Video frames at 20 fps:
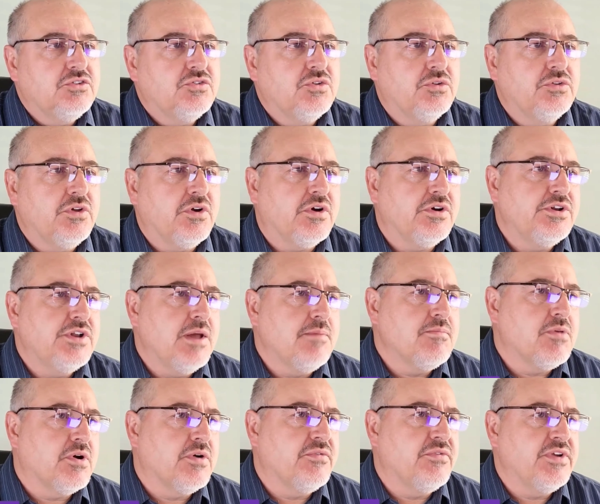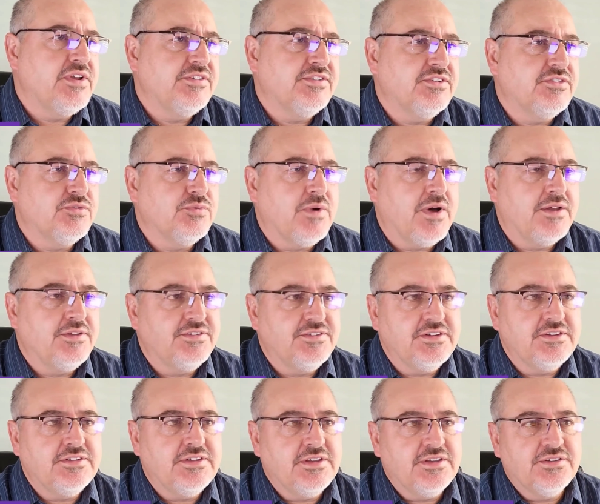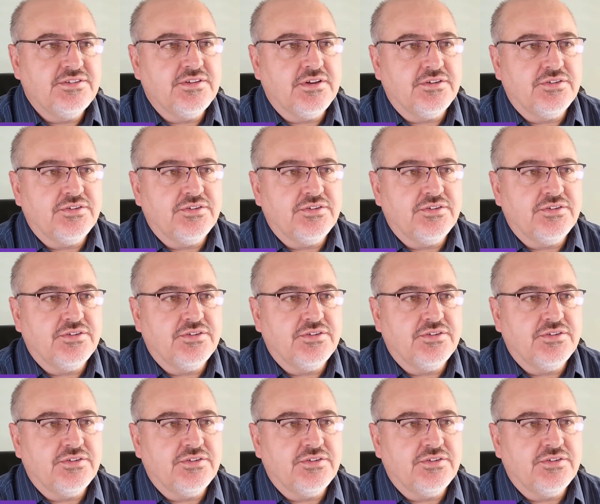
So there are a number of reasons why ZTAs